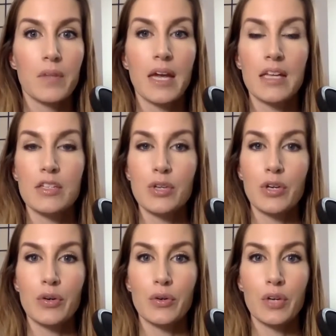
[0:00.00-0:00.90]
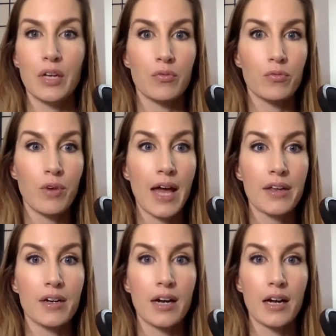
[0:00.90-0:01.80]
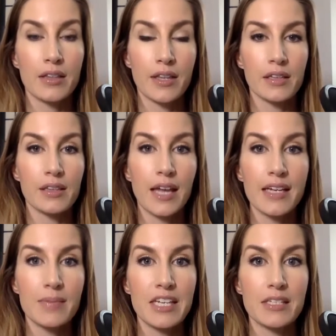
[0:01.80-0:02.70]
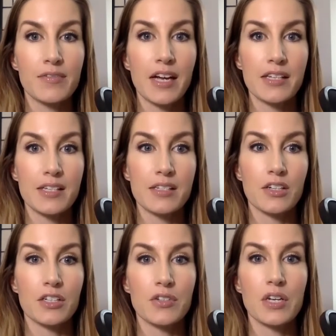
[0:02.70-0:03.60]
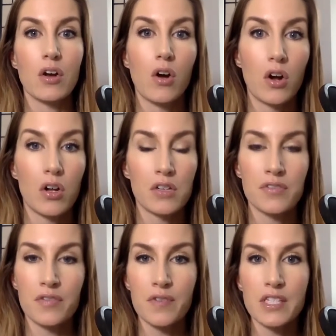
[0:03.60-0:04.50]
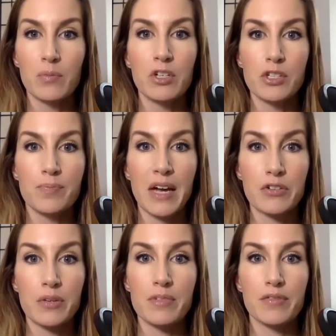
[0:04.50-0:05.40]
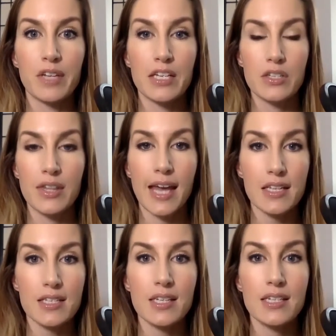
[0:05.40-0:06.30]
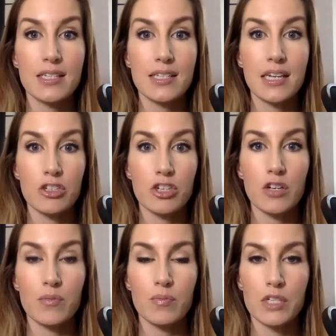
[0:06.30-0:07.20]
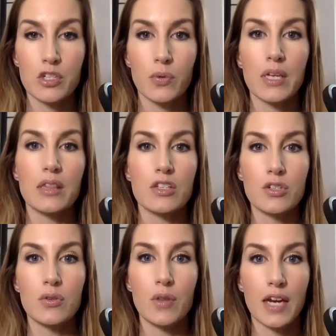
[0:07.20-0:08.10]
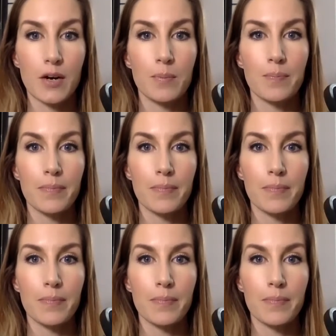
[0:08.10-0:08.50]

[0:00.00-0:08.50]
And rather the light-based devices are using all of the visible spectrums of light. So that's the distinction between the two there.